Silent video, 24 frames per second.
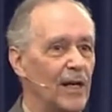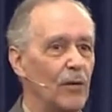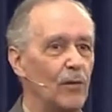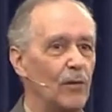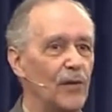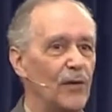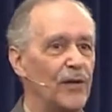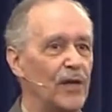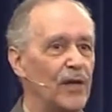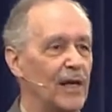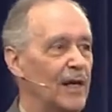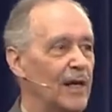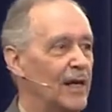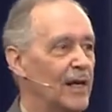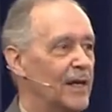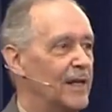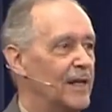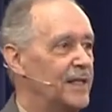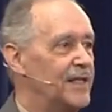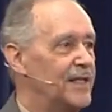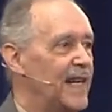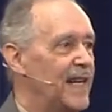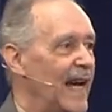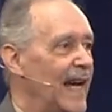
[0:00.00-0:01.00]
with the
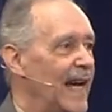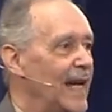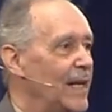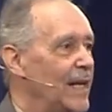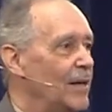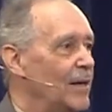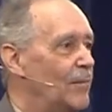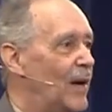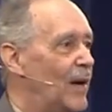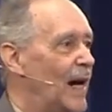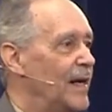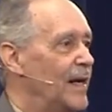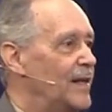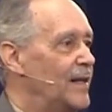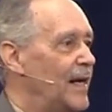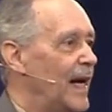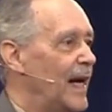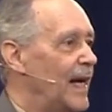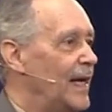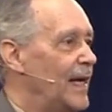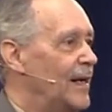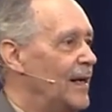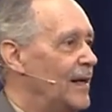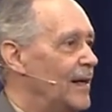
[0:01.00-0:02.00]
day by
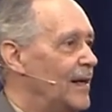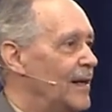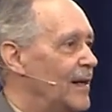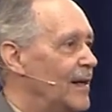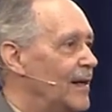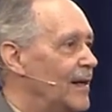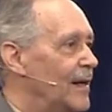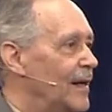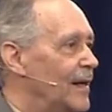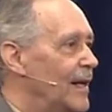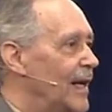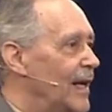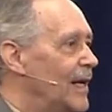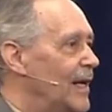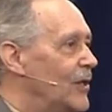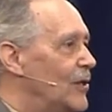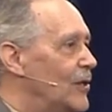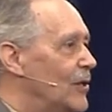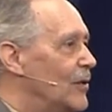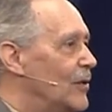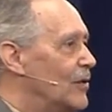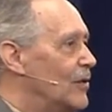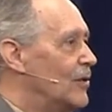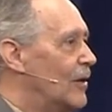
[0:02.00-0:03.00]
day
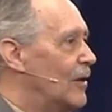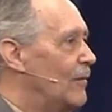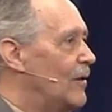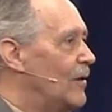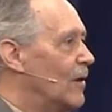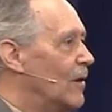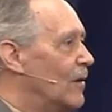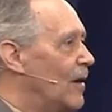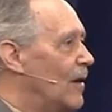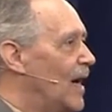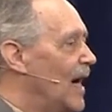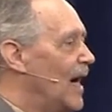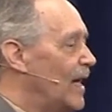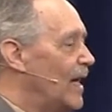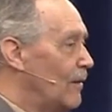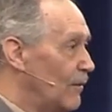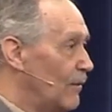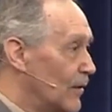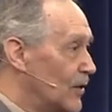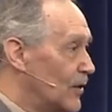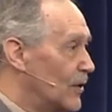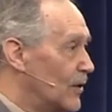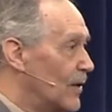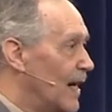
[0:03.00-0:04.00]
issues of your life.
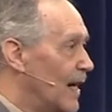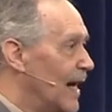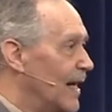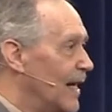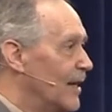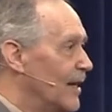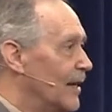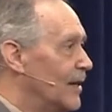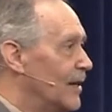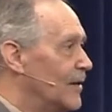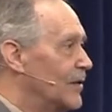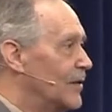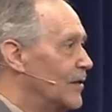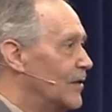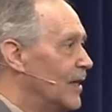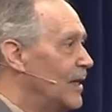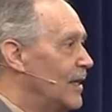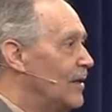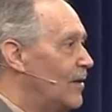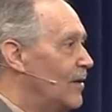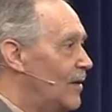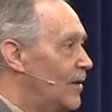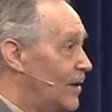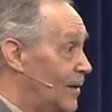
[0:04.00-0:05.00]
Is your eye
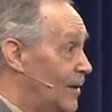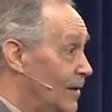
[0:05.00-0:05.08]
single?